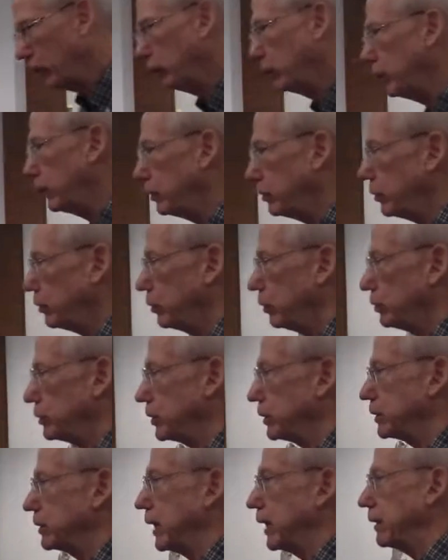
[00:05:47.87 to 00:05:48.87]
the good
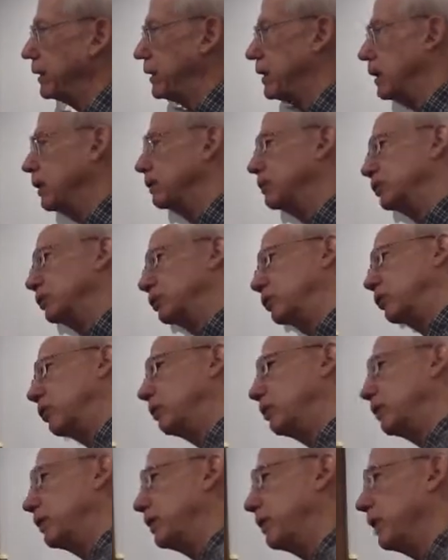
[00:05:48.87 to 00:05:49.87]
news is that the
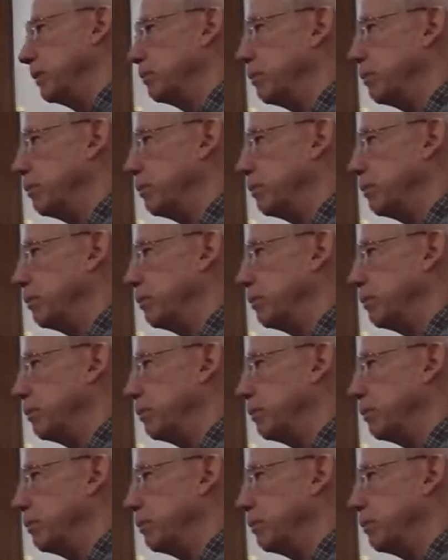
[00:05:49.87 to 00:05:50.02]
uncertainty